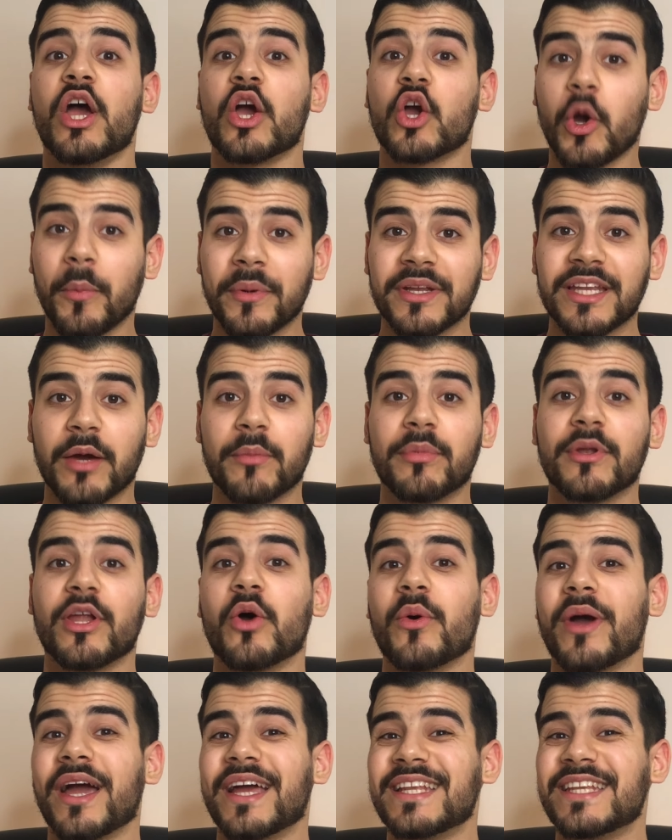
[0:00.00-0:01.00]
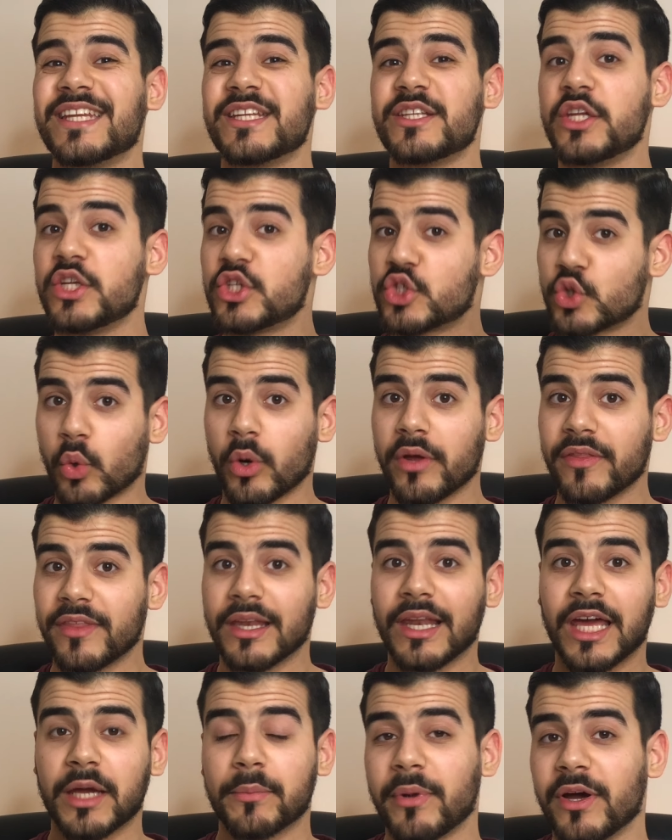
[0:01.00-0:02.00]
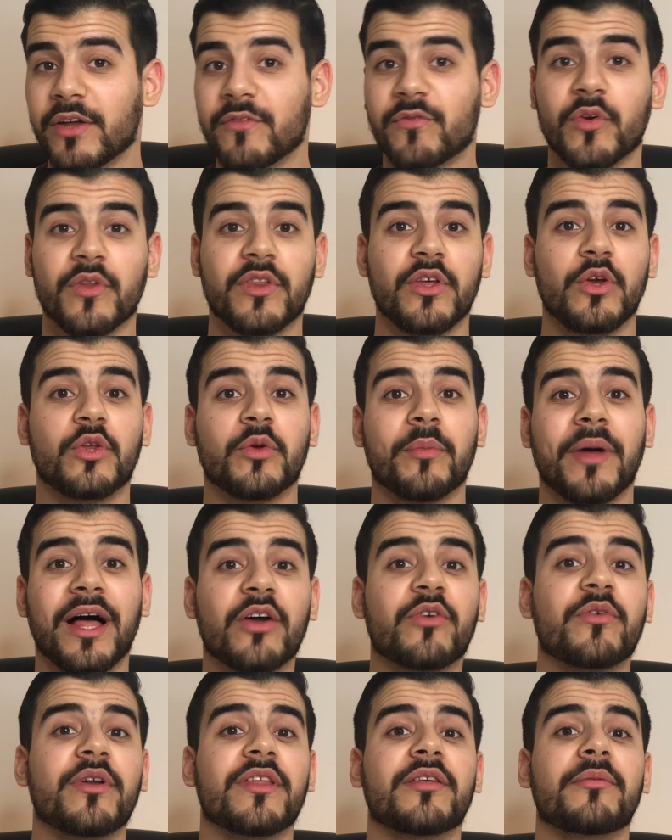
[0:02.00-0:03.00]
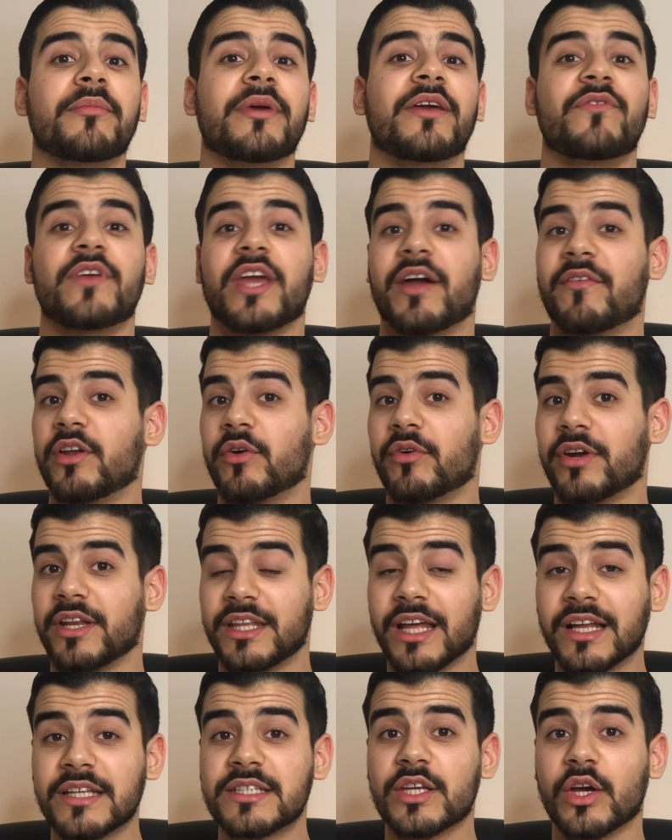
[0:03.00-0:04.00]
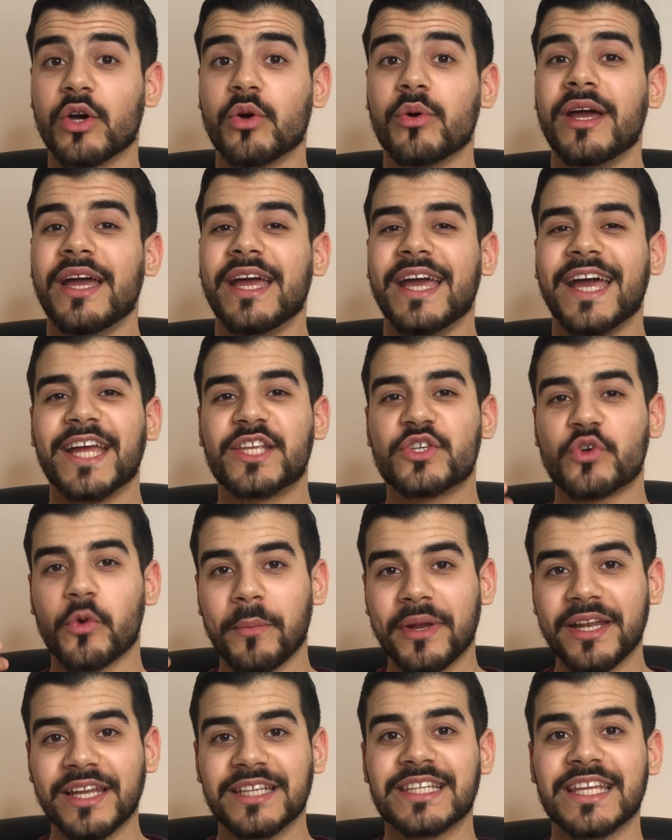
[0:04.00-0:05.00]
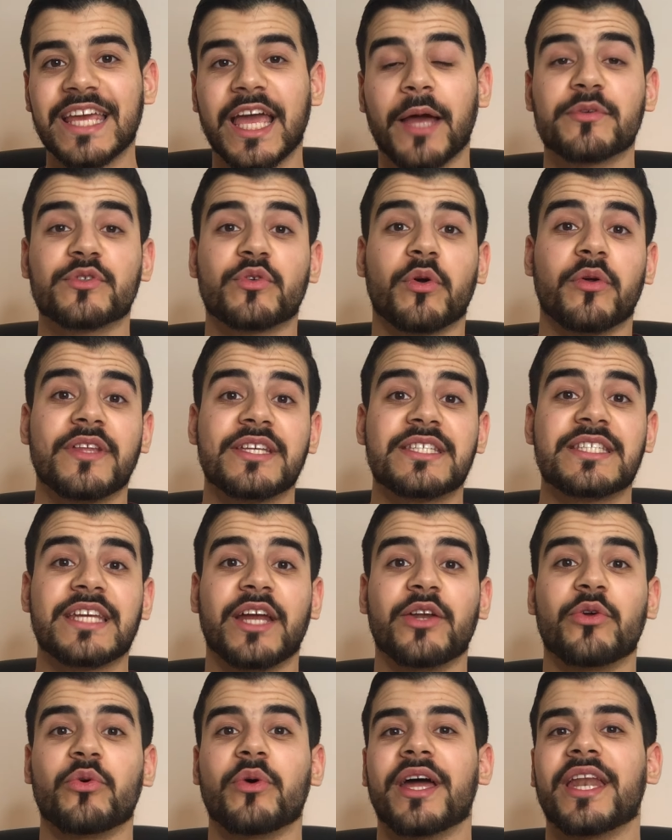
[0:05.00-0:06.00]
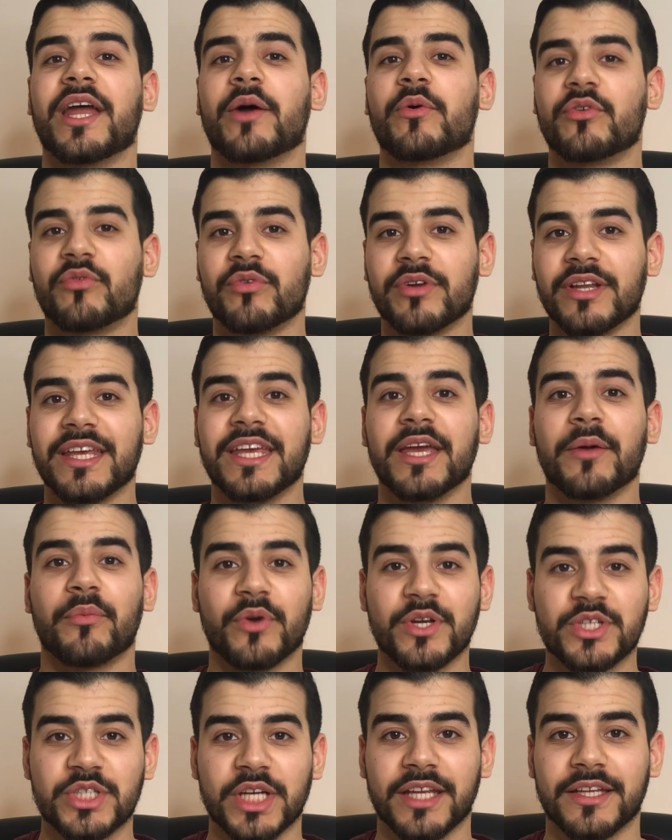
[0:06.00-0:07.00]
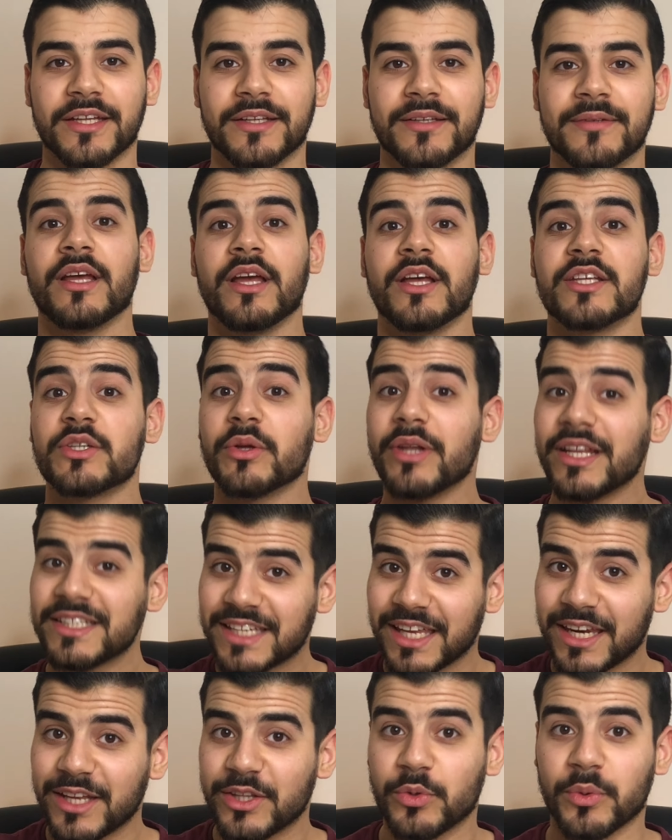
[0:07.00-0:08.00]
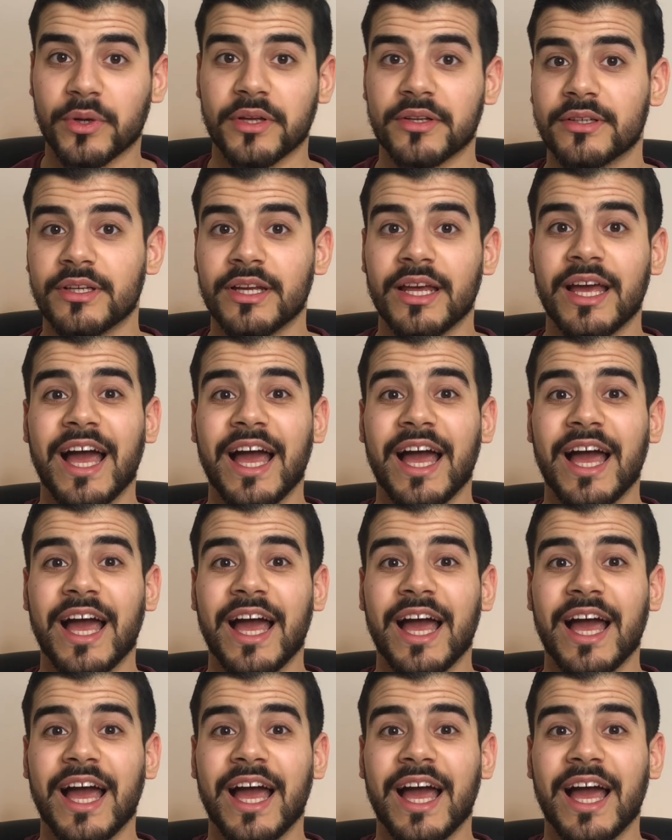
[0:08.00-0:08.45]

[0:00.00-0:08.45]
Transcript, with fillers: Comment down below and destroy the like button for the YouTube algorithm if you haven't already done so. It tremendously helps grow this channel and I would really appreciate it. So let's get into it.